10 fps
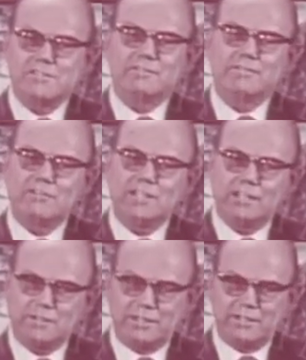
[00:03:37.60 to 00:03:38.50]
is a very
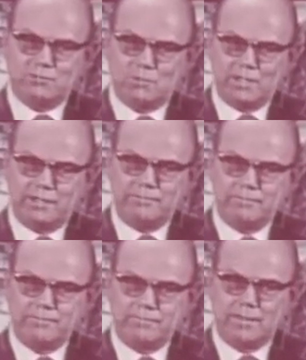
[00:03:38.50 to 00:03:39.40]
limited one,
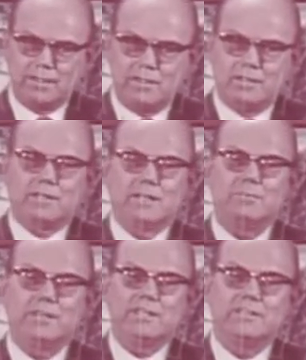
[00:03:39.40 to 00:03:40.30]

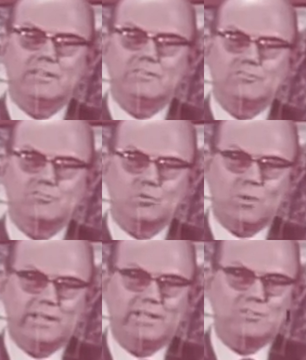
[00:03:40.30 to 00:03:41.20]
limited to
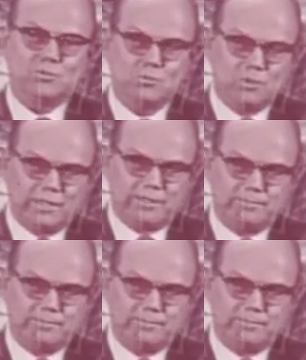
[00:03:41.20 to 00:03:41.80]
20 to 1,